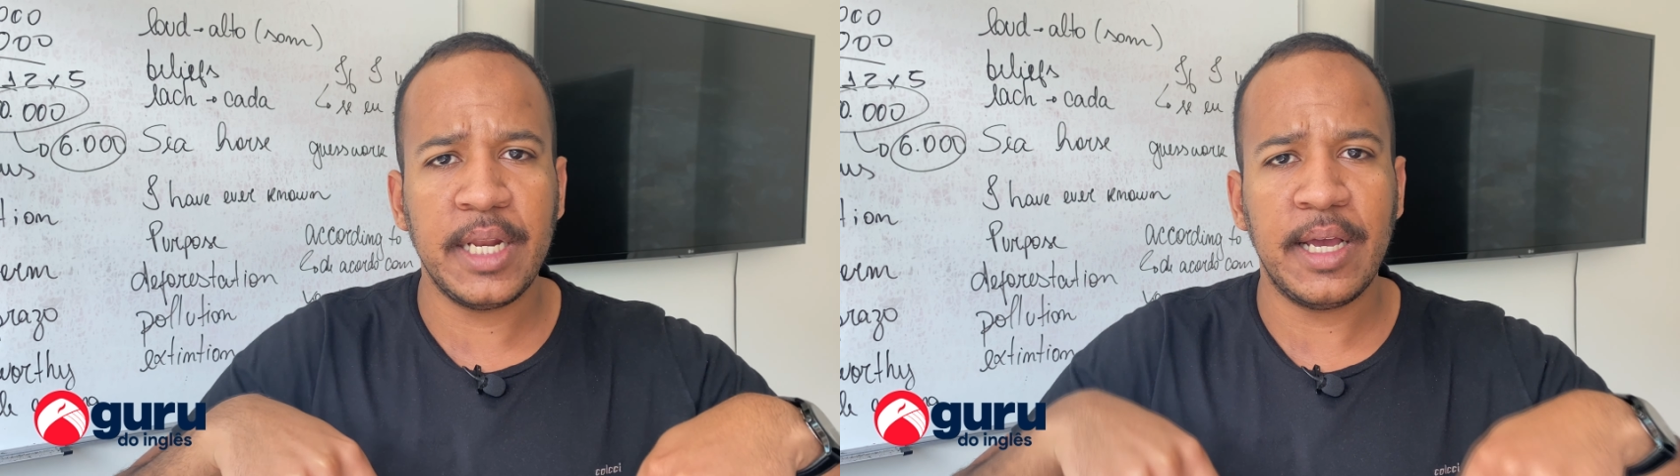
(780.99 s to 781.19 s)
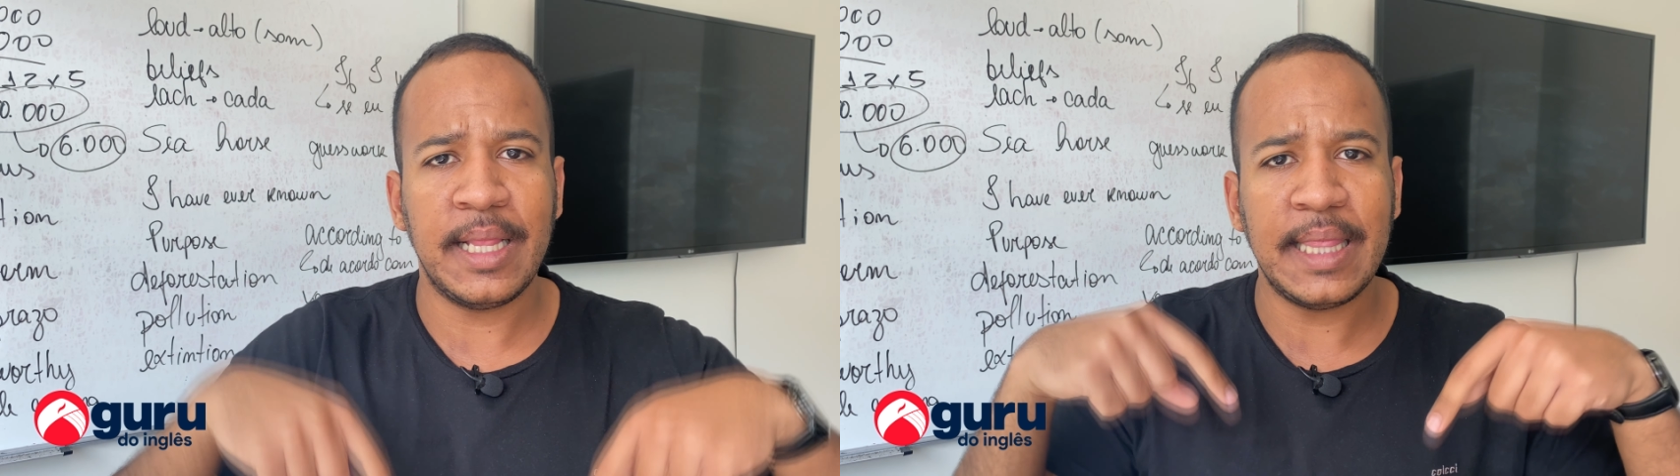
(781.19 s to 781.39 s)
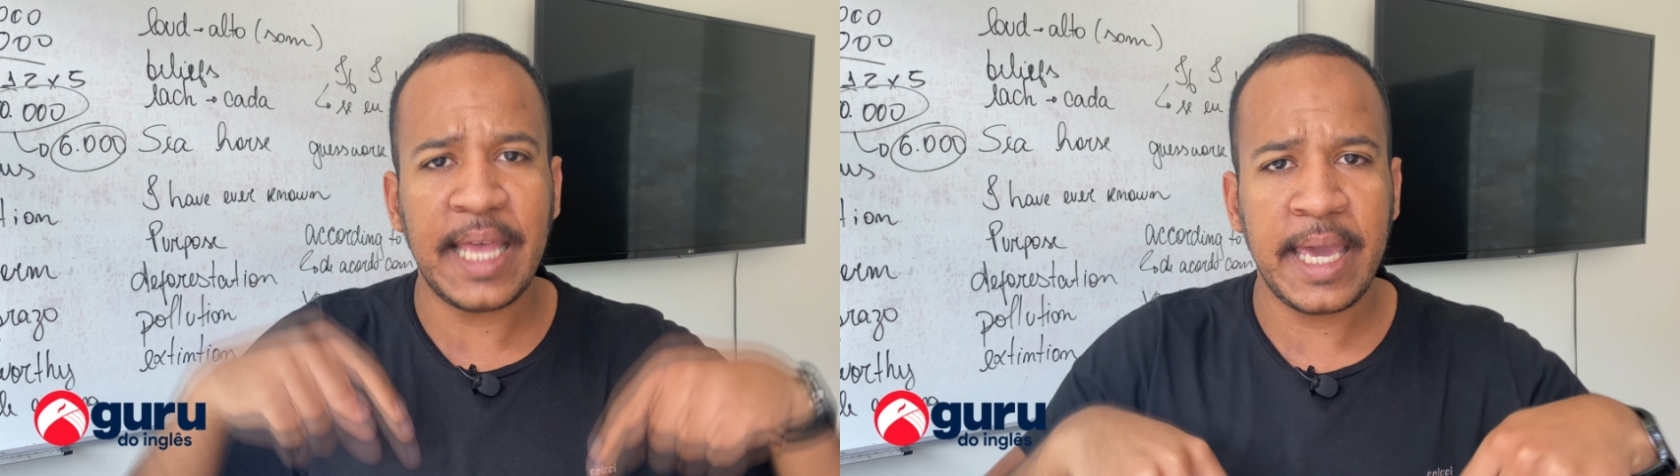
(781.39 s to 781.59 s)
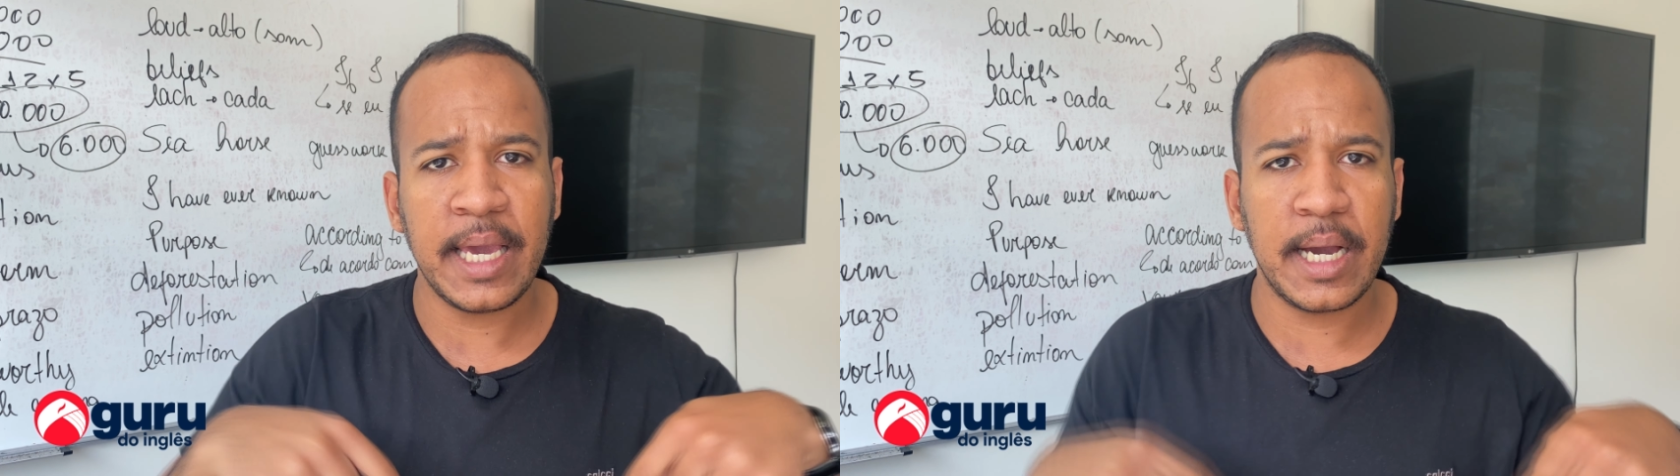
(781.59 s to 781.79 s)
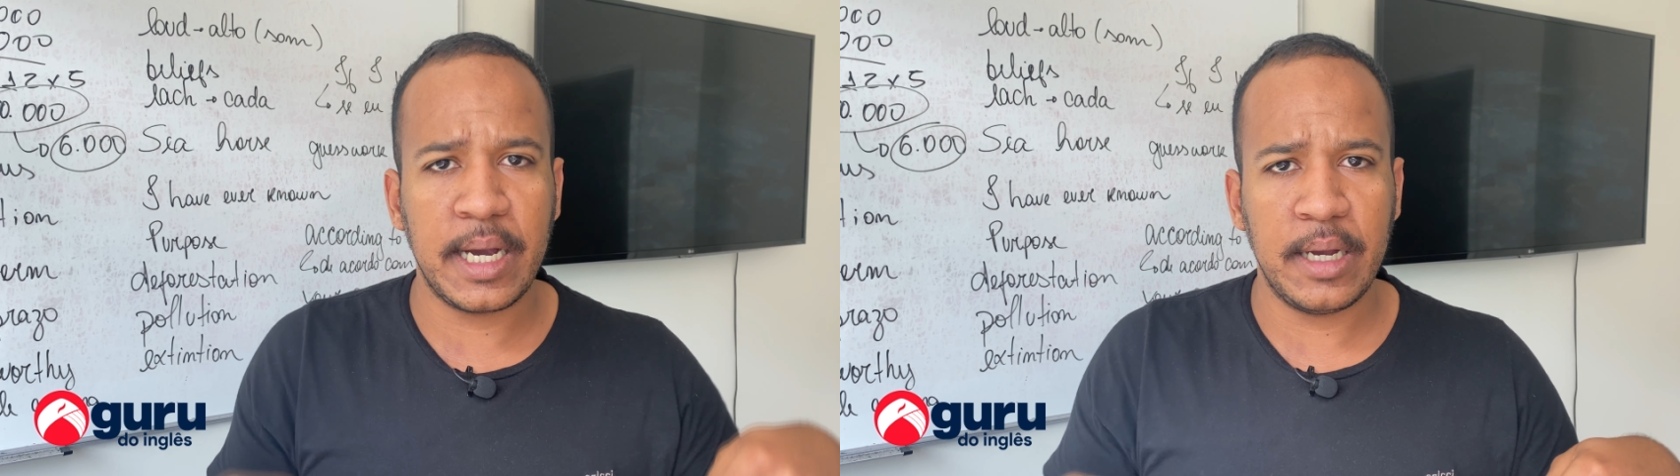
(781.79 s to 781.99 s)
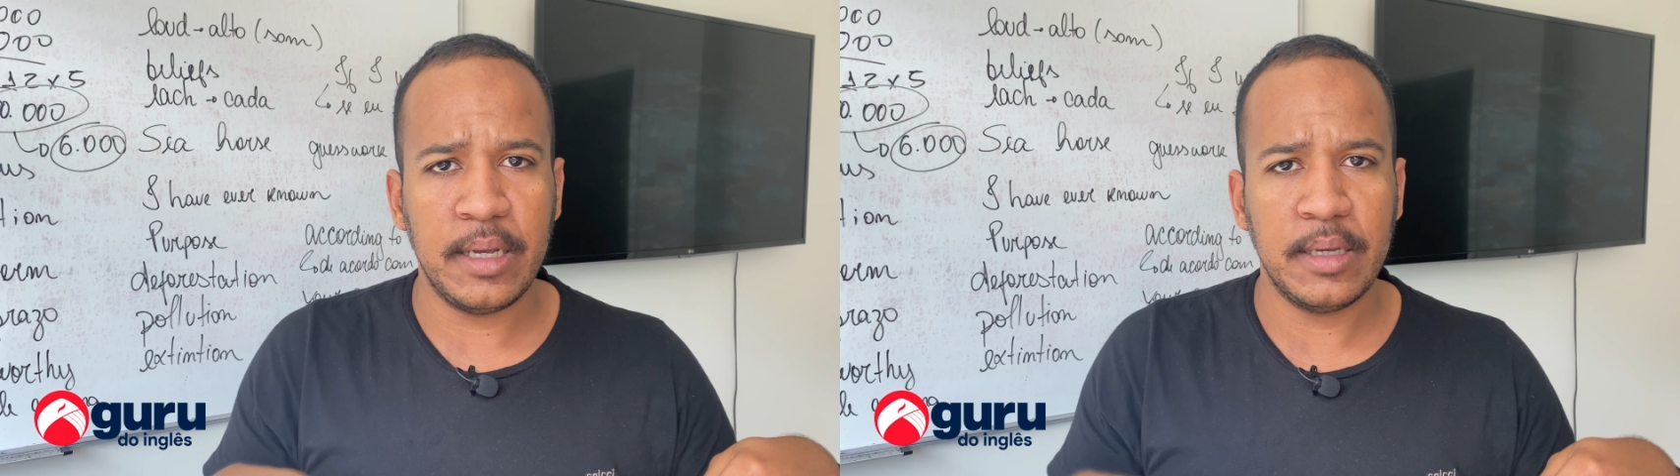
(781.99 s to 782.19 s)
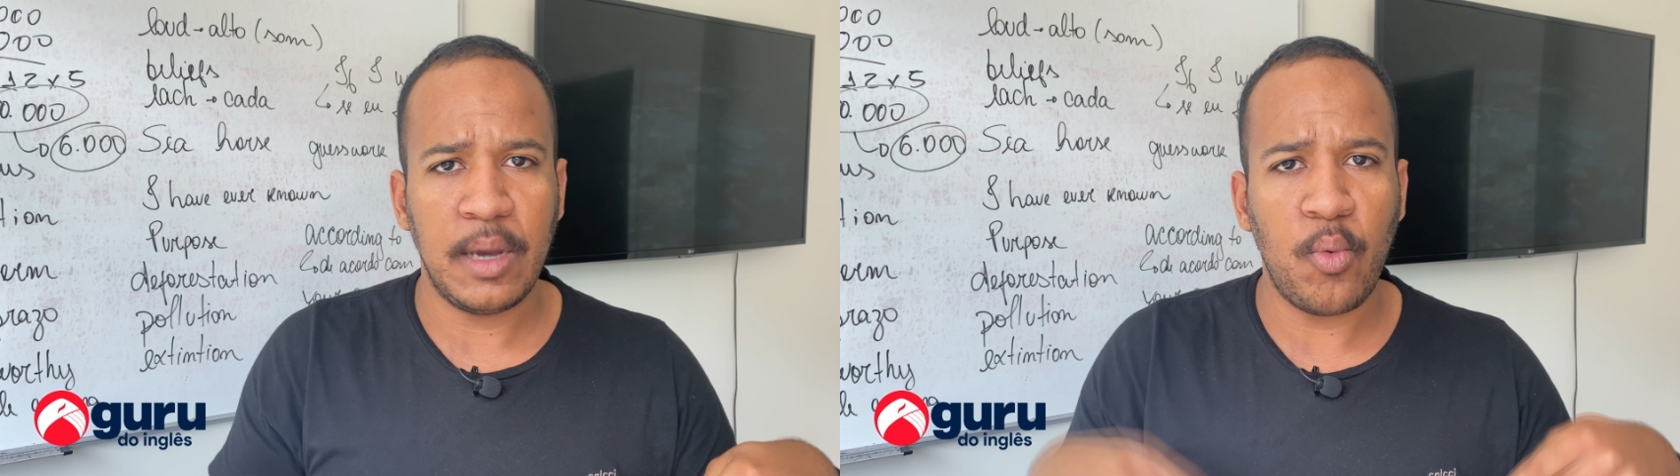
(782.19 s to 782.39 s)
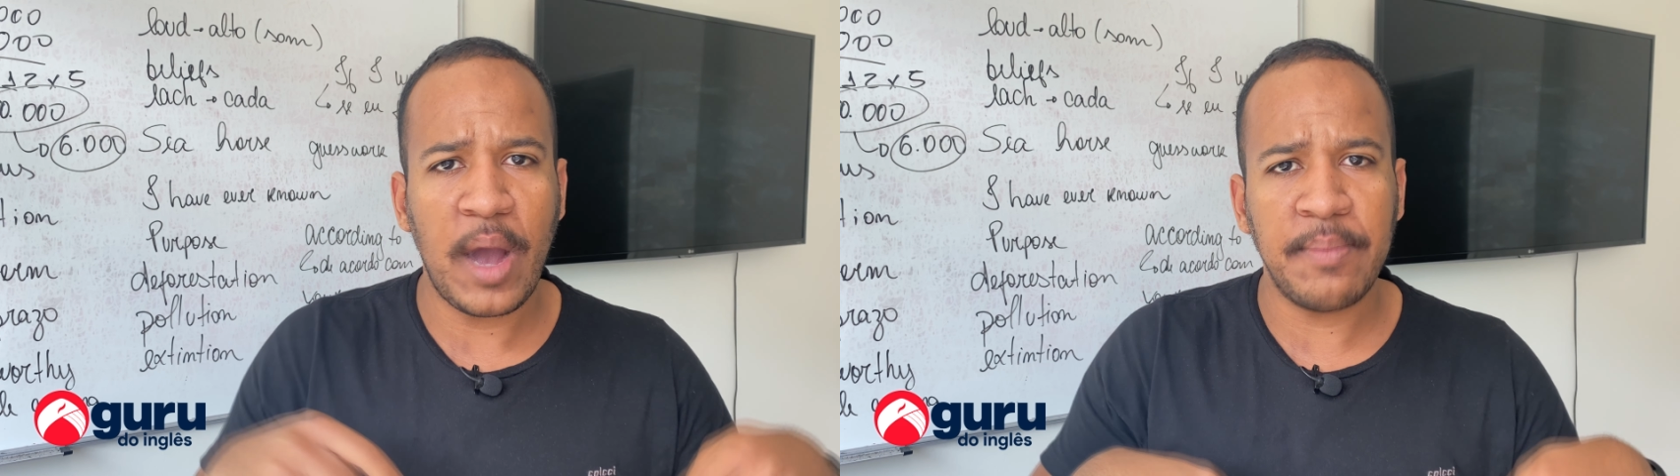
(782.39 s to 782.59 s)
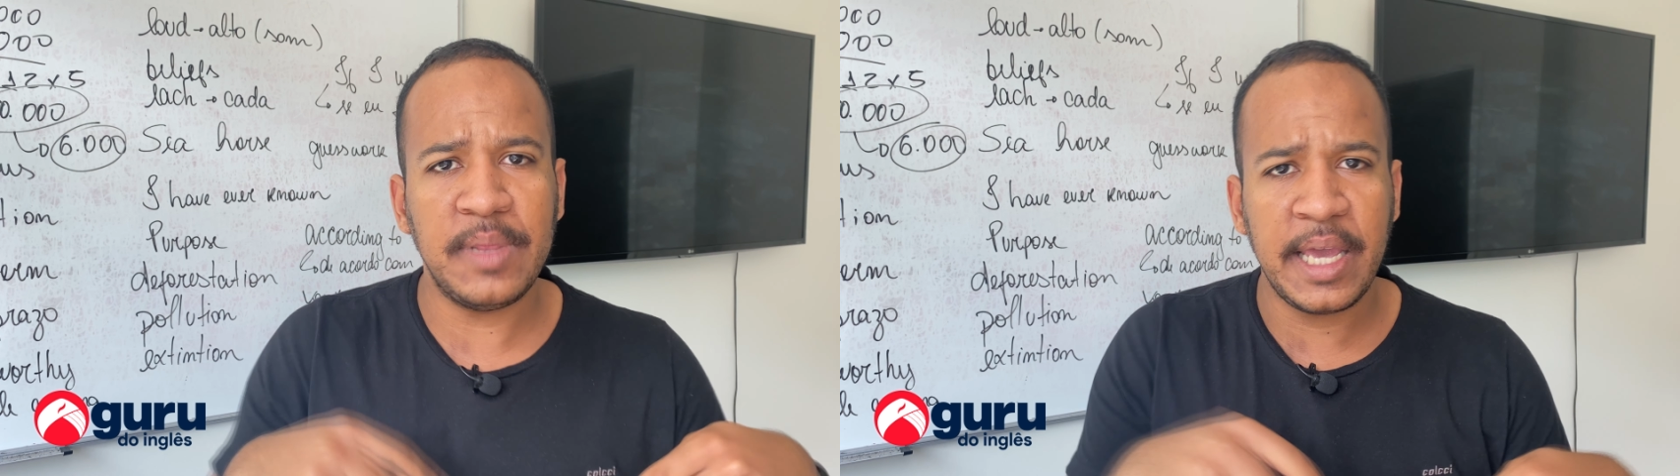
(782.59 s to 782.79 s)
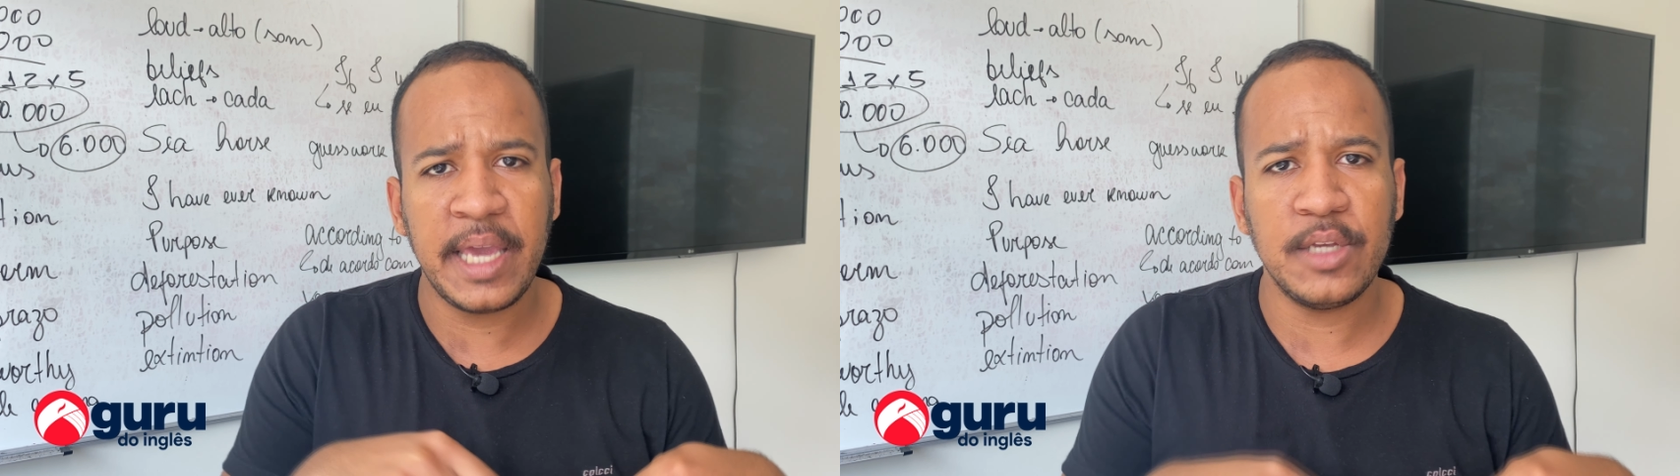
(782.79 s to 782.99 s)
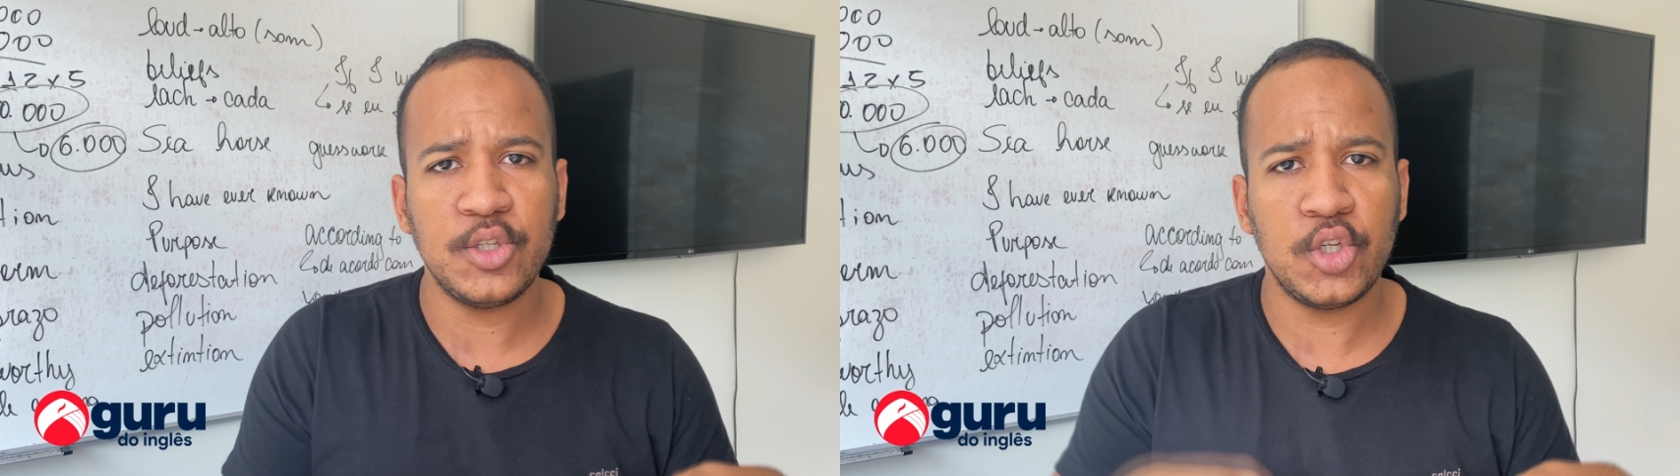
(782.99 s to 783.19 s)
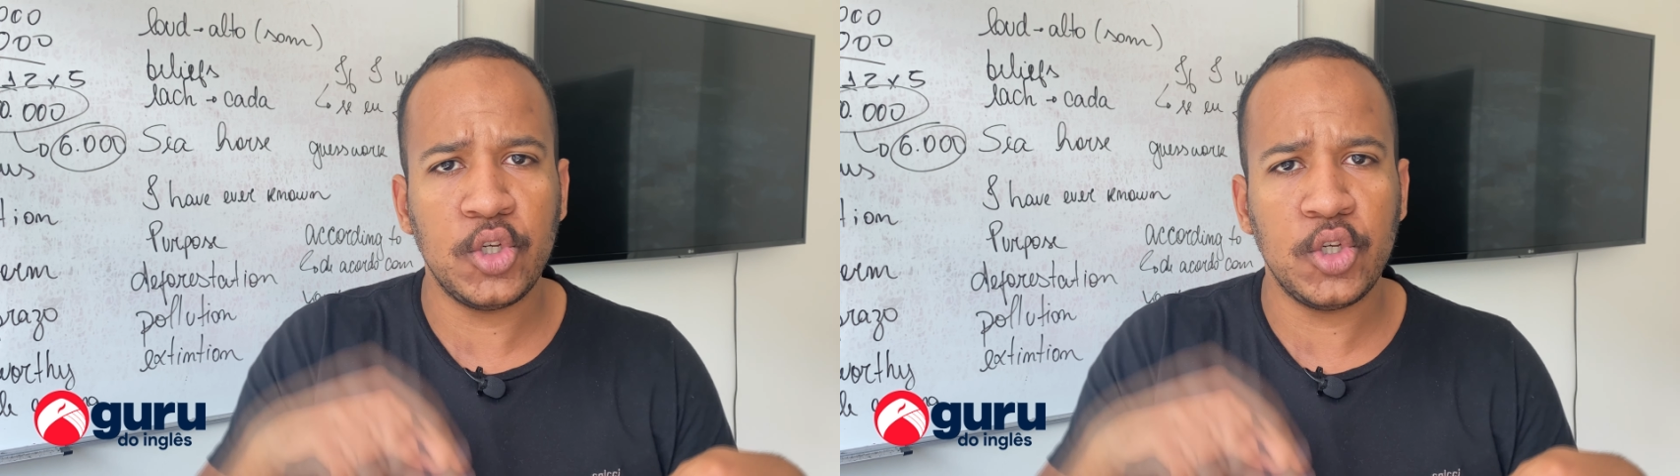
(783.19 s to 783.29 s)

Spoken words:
a link, web link,